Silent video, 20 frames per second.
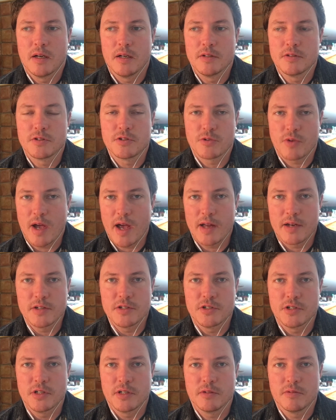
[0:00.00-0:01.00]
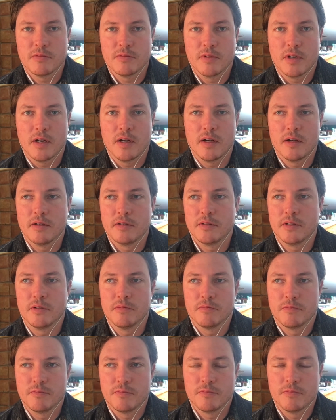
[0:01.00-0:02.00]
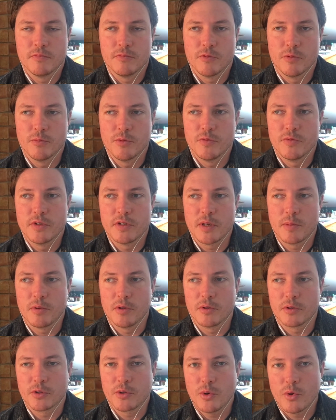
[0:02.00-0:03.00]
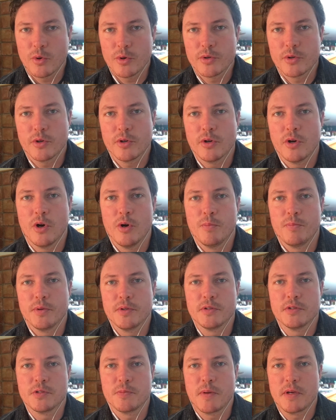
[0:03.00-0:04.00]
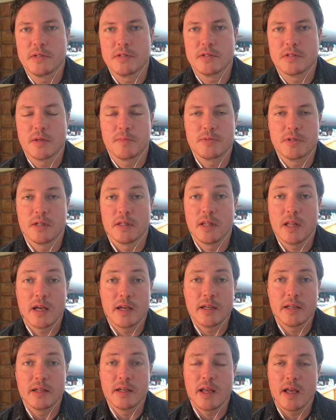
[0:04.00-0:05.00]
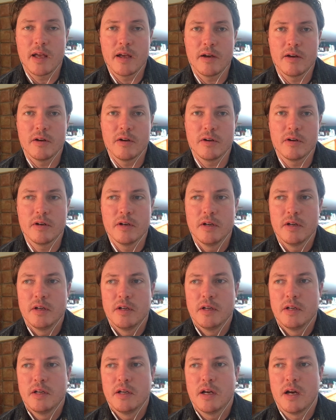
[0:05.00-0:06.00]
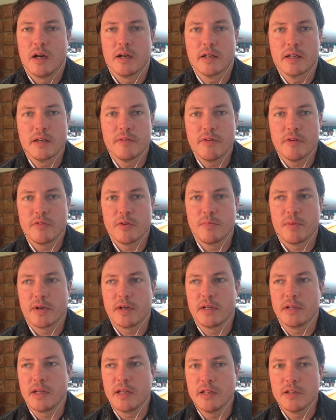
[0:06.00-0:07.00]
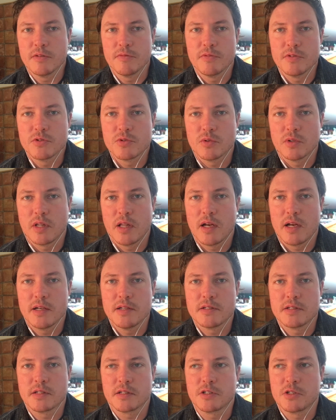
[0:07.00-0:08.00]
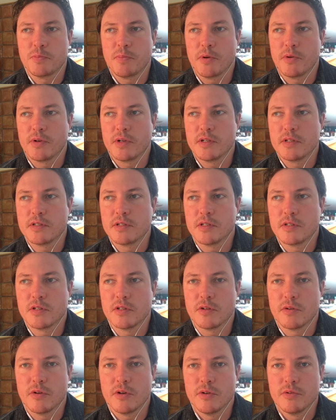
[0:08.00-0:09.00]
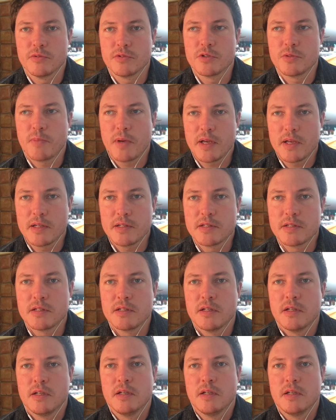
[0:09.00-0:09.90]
strategy. Remove the double-loaded corridor, open spaces up to light and air, give everybody an individualized experience into their own space,